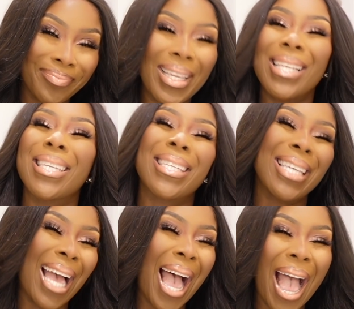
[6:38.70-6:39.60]
It's just,
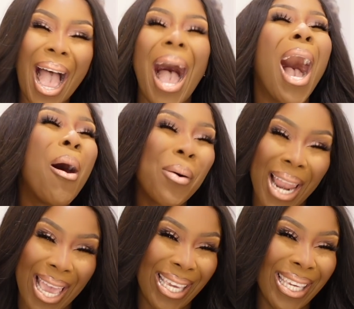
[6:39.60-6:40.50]
I don't
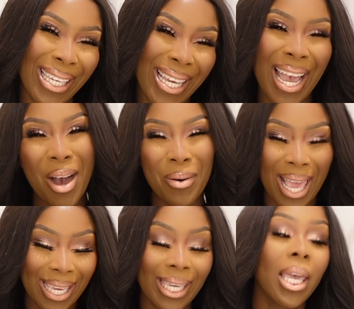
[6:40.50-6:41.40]
like
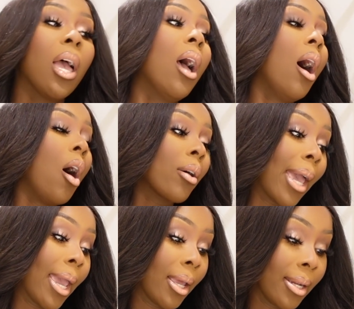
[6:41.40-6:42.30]
it.
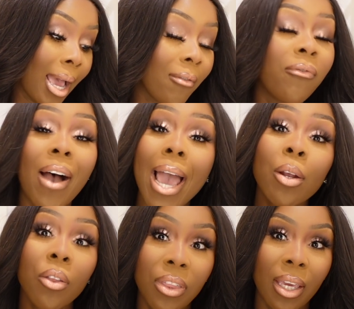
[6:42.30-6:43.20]
Okay, now
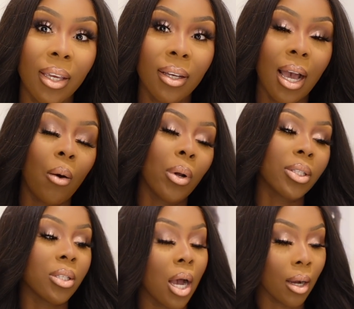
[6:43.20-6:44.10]
final thing I wanted
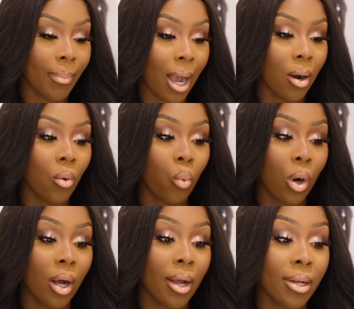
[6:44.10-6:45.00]
to talk about
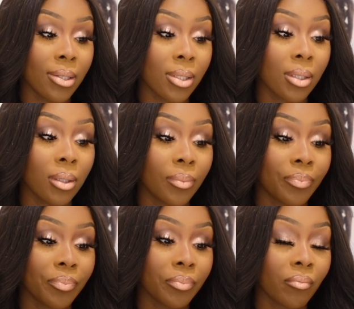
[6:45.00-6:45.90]
was
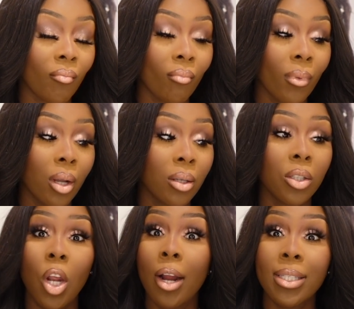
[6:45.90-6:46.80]

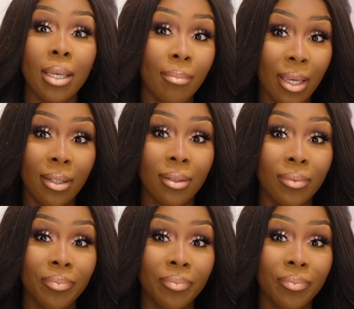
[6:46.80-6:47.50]
dark-skinned men.